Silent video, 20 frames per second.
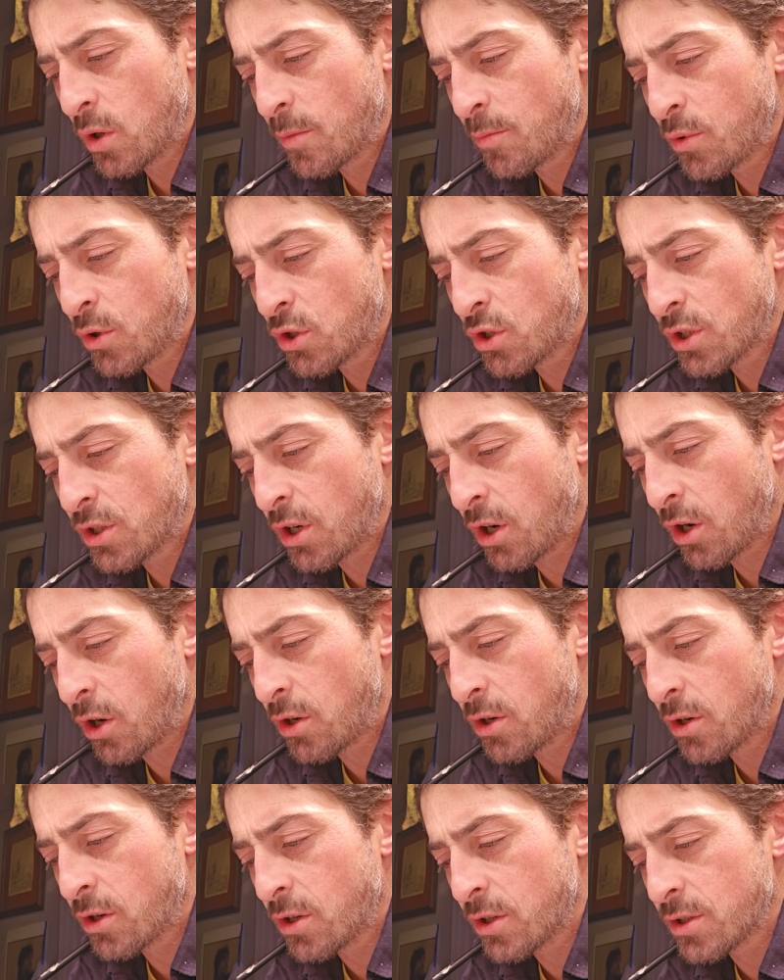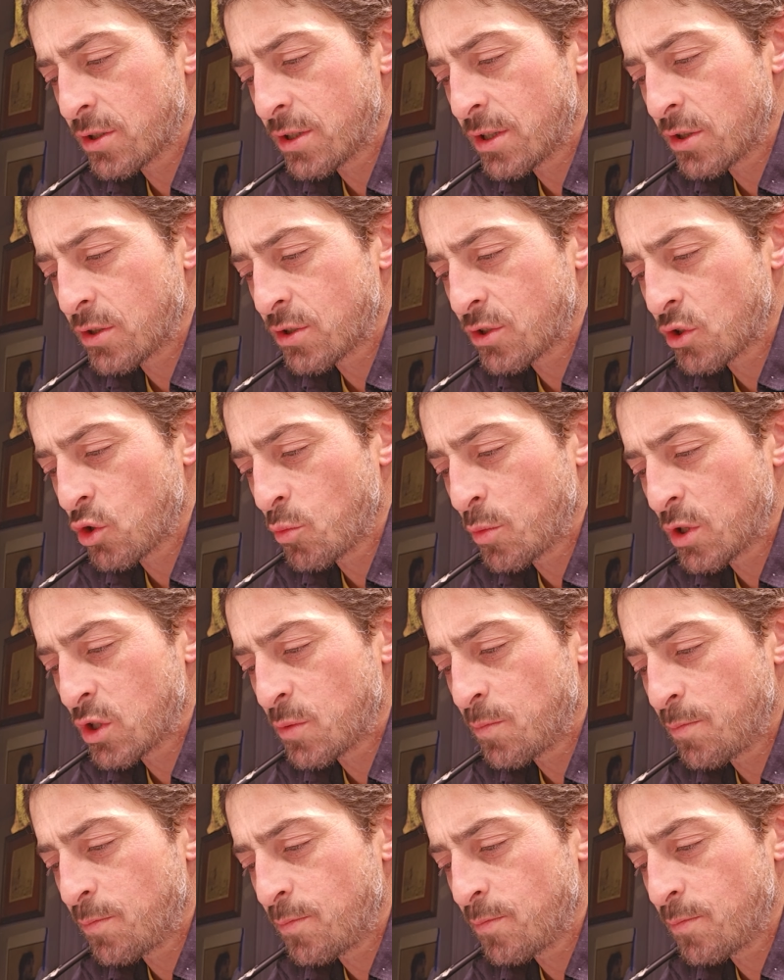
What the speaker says: and pushing harder because there's so much